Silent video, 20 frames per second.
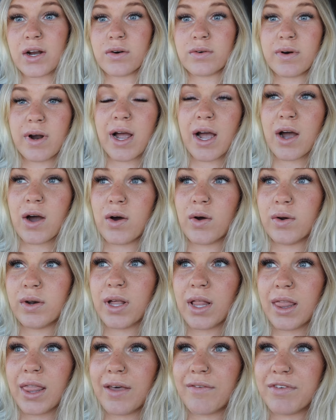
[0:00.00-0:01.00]
around
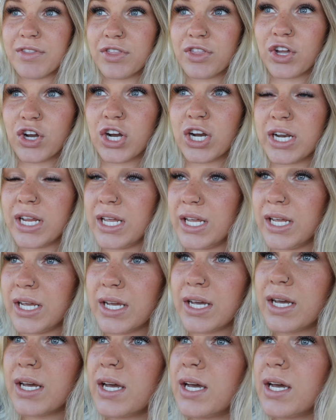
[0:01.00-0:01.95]
11:30.